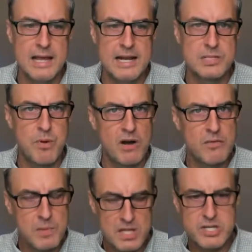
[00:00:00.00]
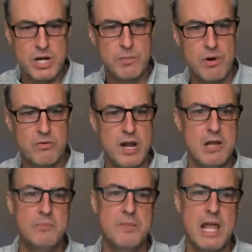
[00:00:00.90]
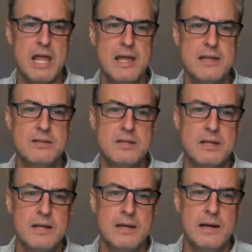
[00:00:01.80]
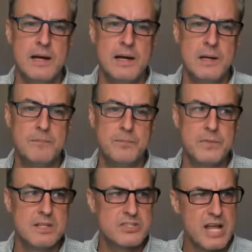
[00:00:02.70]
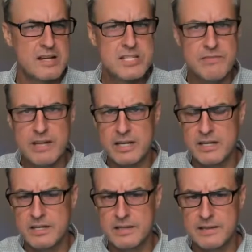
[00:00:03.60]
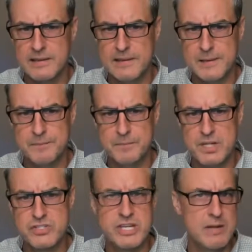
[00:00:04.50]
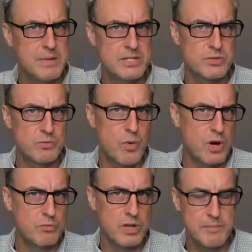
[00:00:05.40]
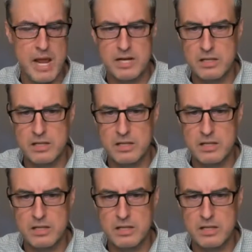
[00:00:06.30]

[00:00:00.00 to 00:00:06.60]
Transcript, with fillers: And it's part of a military program. And um, the scientific um, achievements weren't really made